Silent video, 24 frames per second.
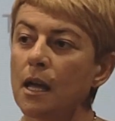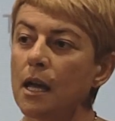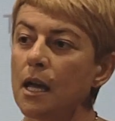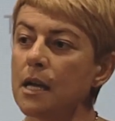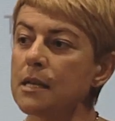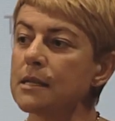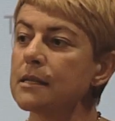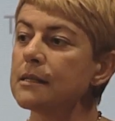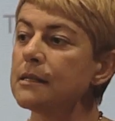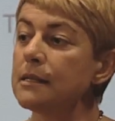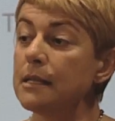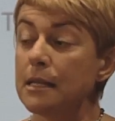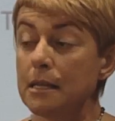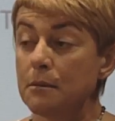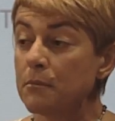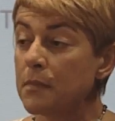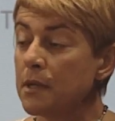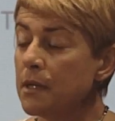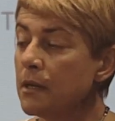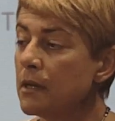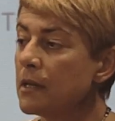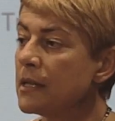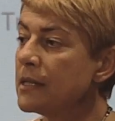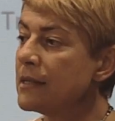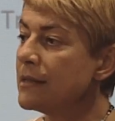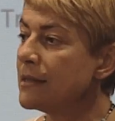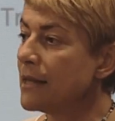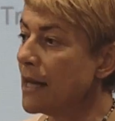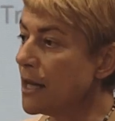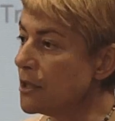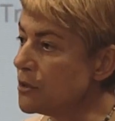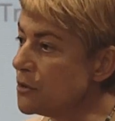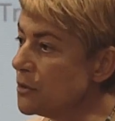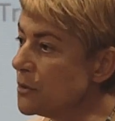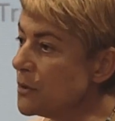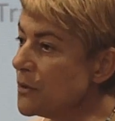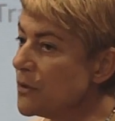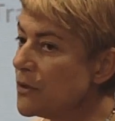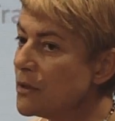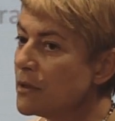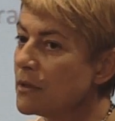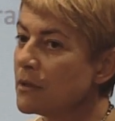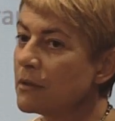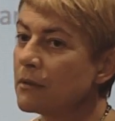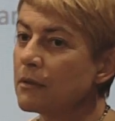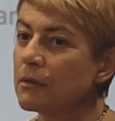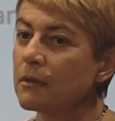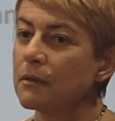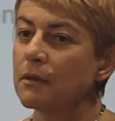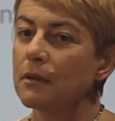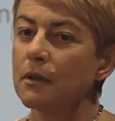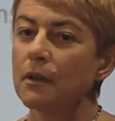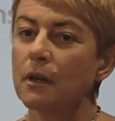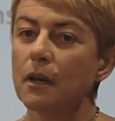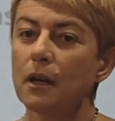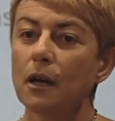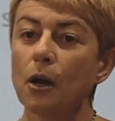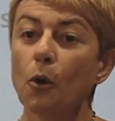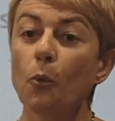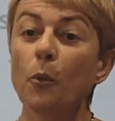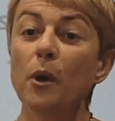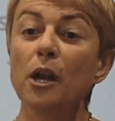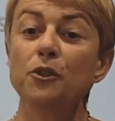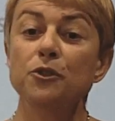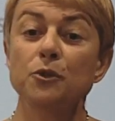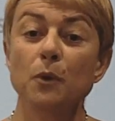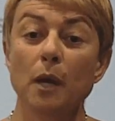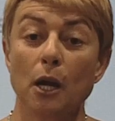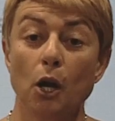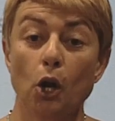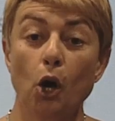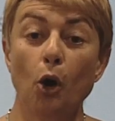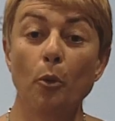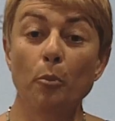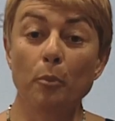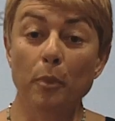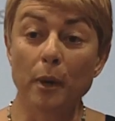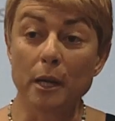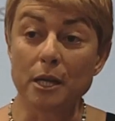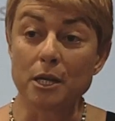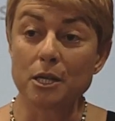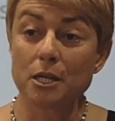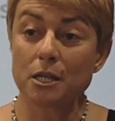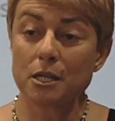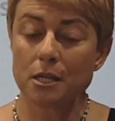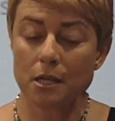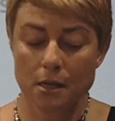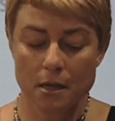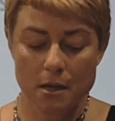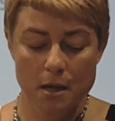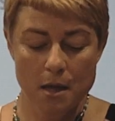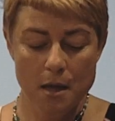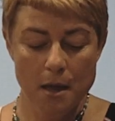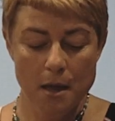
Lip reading: esteem, status, will to accomplish,